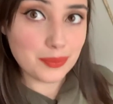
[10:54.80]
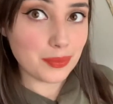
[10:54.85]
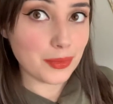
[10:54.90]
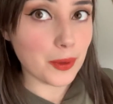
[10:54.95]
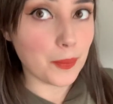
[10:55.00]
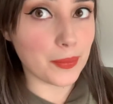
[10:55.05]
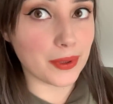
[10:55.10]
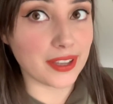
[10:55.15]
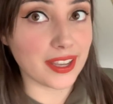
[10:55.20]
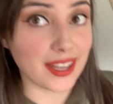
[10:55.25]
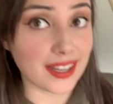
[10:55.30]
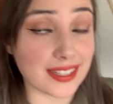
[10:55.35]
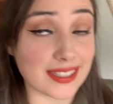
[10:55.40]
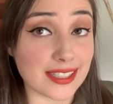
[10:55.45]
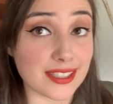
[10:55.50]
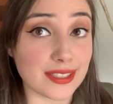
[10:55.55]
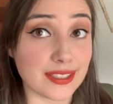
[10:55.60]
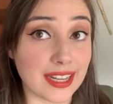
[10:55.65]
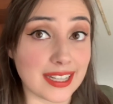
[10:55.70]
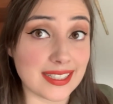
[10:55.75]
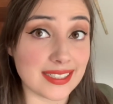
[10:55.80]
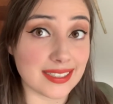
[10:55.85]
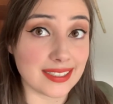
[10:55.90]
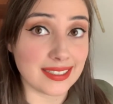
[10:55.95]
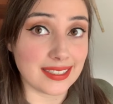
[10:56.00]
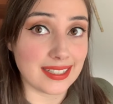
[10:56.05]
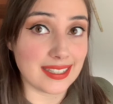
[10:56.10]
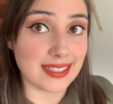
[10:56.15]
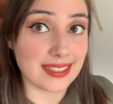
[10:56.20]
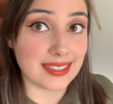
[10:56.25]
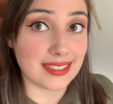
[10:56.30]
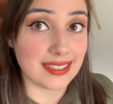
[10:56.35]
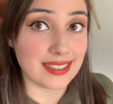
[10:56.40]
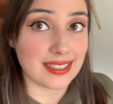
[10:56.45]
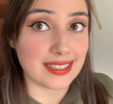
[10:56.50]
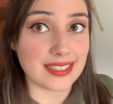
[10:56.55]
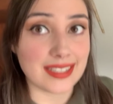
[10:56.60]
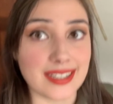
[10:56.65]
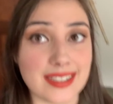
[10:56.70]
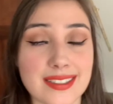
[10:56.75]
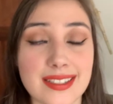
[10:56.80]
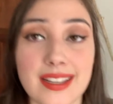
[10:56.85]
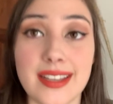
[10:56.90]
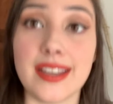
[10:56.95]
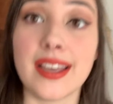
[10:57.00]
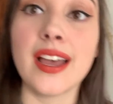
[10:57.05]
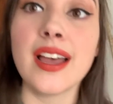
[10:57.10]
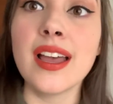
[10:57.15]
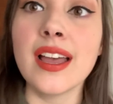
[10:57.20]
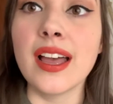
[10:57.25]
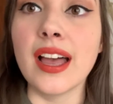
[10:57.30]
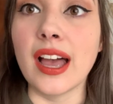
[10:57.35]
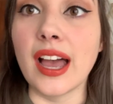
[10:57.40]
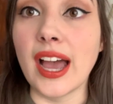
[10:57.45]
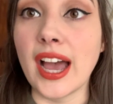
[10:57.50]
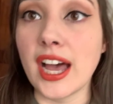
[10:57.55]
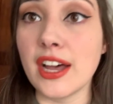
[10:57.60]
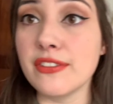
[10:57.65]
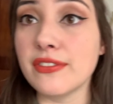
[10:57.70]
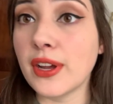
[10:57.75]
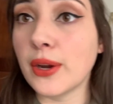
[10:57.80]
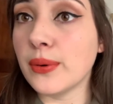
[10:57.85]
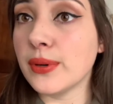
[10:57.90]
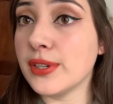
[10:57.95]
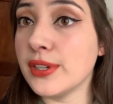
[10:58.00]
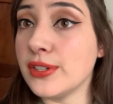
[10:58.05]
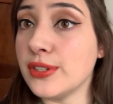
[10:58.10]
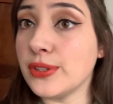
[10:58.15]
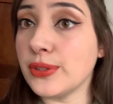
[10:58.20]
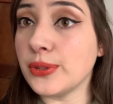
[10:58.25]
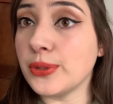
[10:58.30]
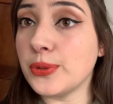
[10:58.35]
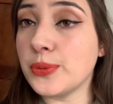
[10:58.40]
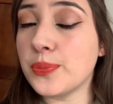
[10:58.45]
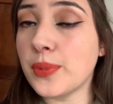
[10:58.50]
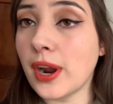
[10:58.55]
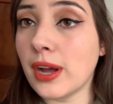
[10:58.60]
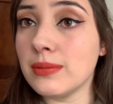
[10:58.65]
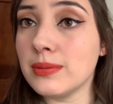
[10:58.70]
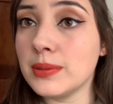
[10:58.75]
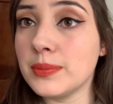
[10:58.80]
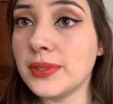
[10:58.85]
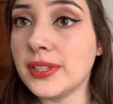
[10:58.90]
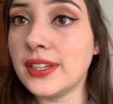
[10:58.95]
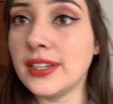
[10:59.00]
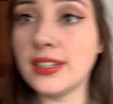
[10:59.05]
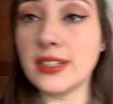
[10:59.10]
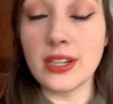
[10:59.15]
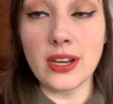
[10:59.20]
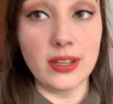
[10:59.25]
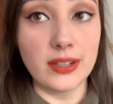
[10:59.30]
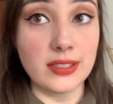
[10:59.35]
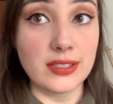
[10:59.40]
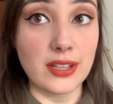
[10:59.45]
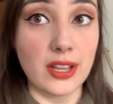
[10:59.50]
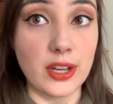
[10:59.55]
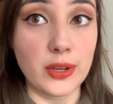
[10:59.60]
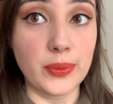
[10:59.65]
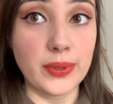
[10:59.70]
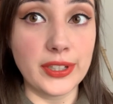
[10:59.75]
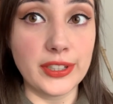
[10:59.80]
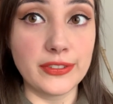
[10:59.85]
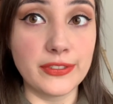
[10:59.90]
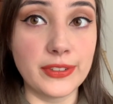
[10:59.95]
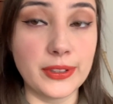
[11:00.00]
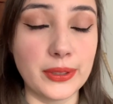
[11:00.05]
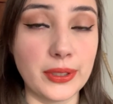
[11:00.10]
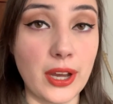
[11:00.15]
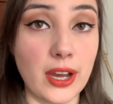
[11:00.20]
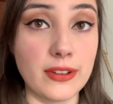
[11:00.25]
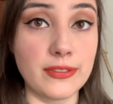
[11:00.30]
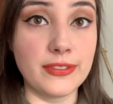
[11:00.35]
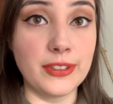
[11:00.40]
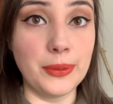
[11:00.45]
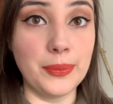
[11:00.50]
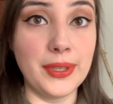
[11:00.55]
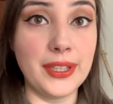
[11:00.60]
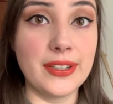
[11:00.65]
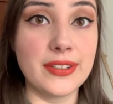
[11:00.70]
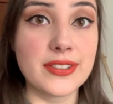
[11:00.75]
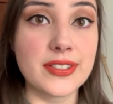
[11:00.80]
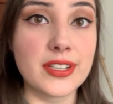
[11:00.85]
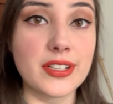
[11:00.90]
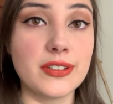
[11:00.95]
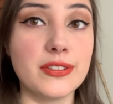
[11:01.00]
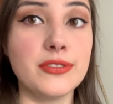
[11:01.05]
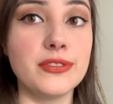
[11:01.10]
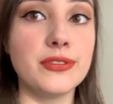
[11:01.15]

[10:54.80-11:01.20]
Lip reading: But yeah, it's nice and easy. It takes like a half hour to do, probably not as long when you're not filming yourself.